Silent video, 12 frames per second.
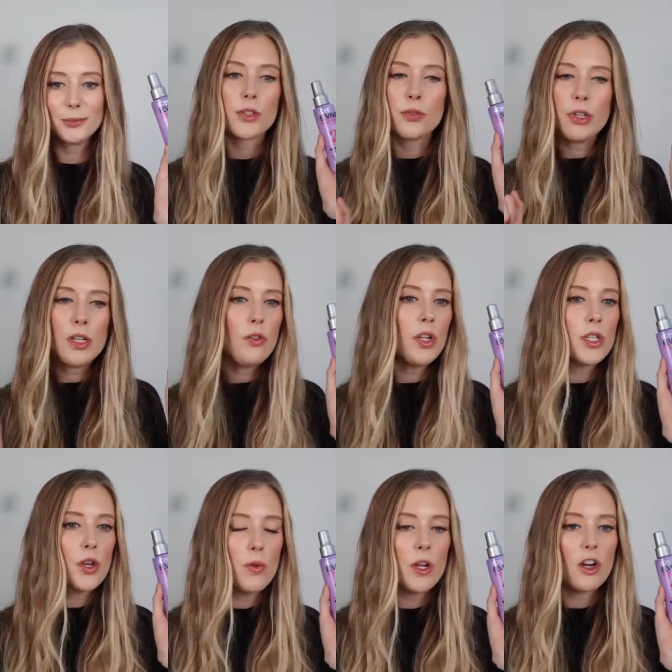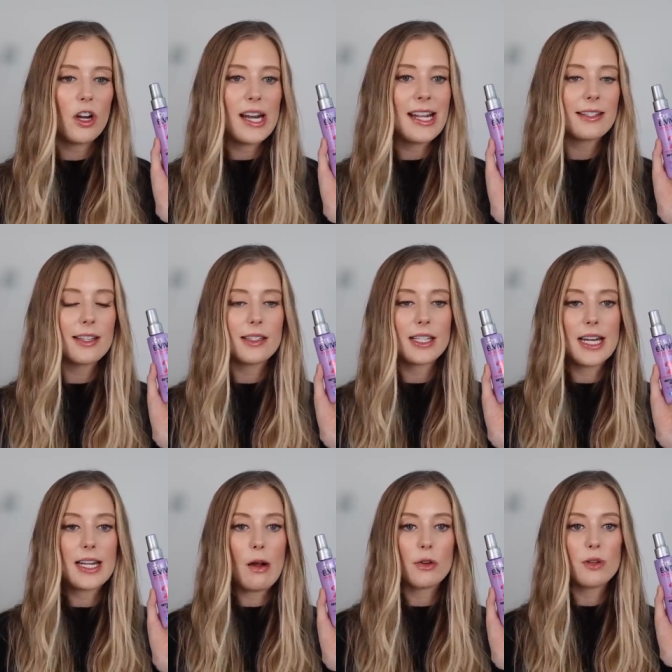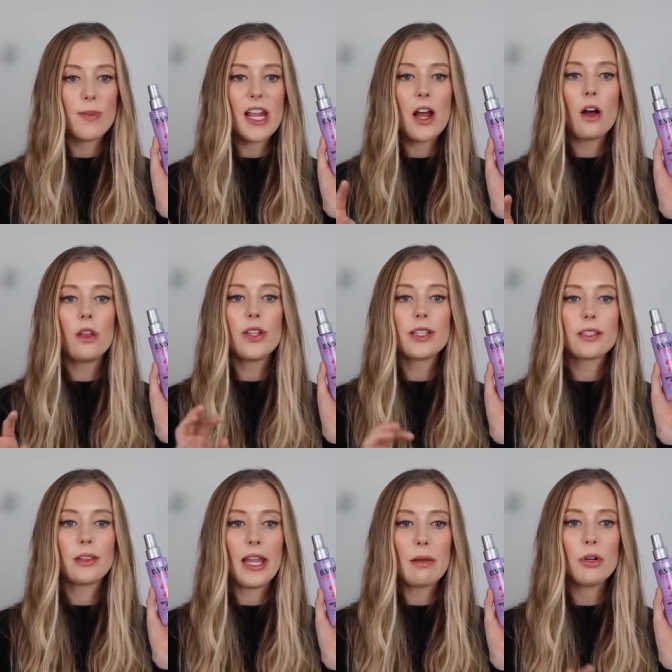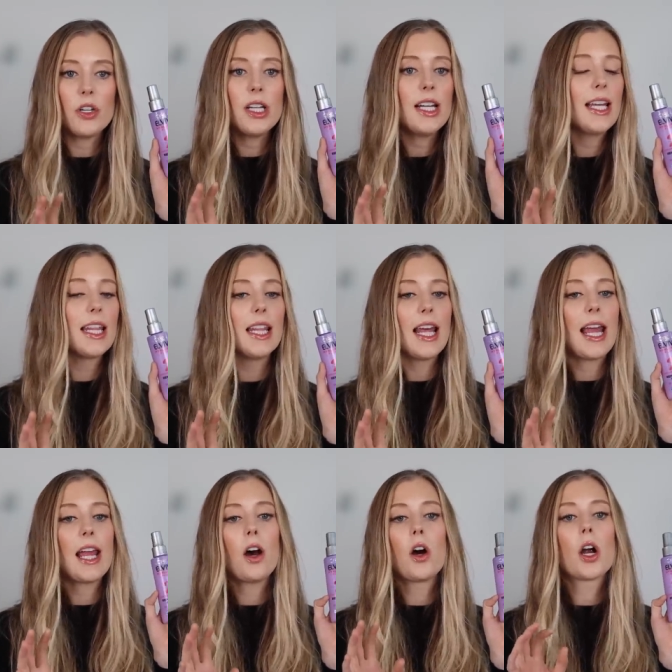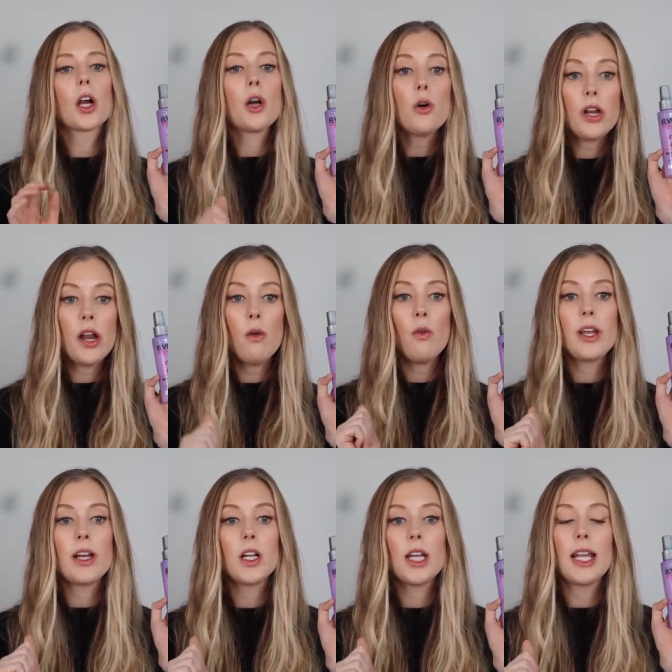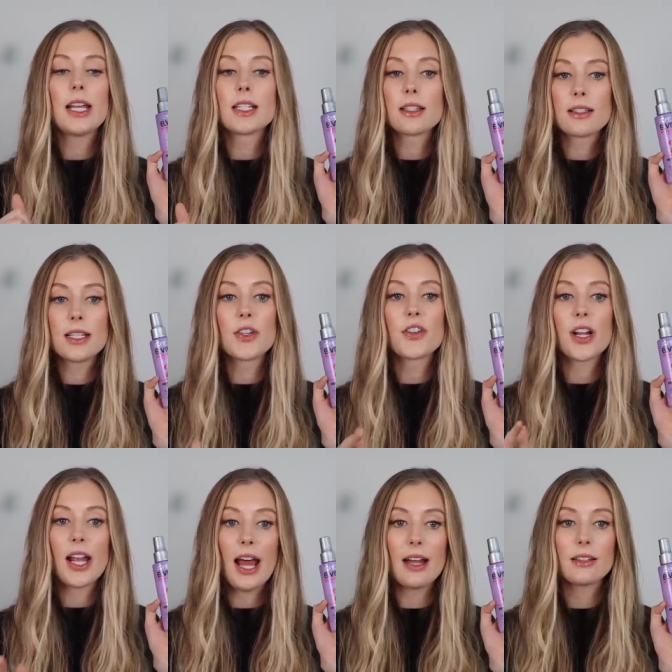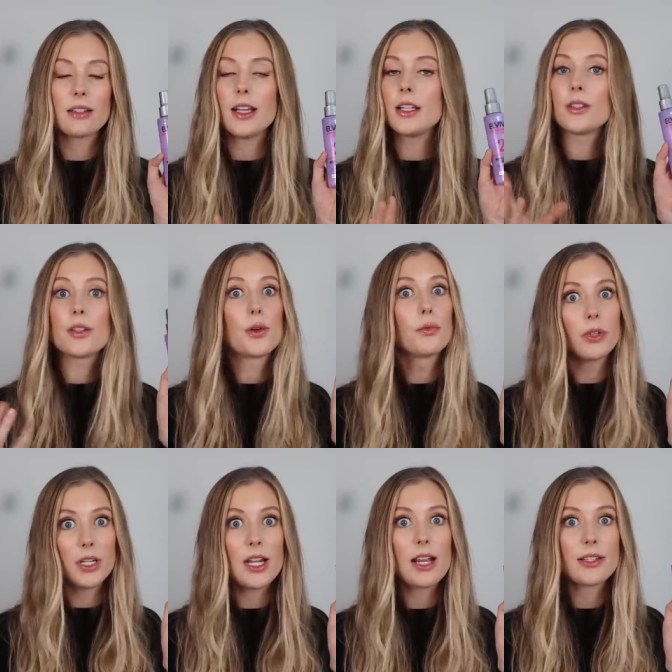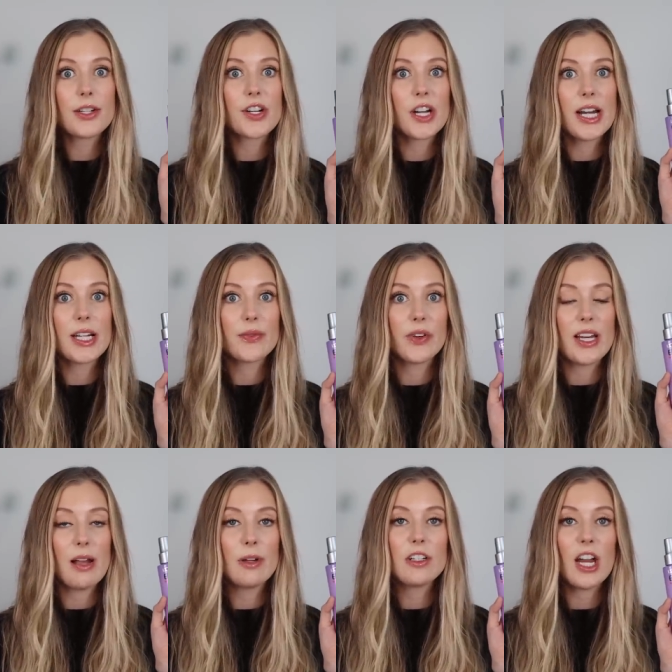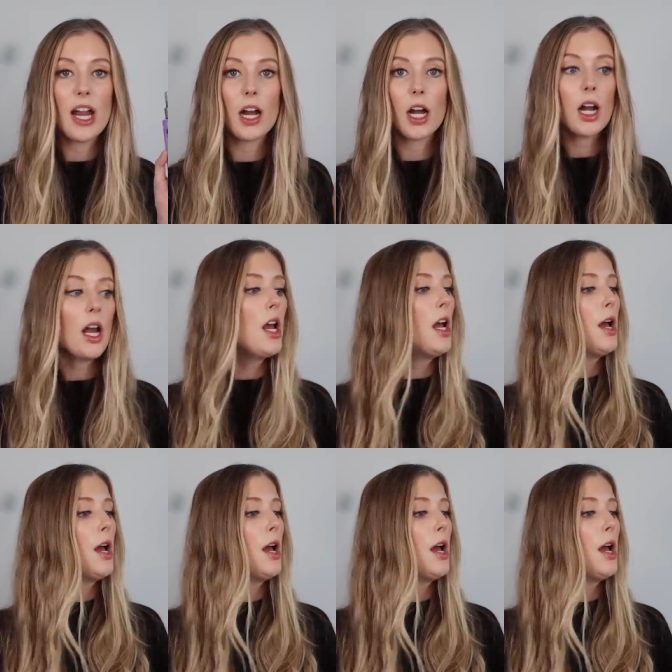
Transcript: There's really only two ingredients that stand out to me on this label, and they are coconut oil and citric acid. So really nice ingredients for damaged hair.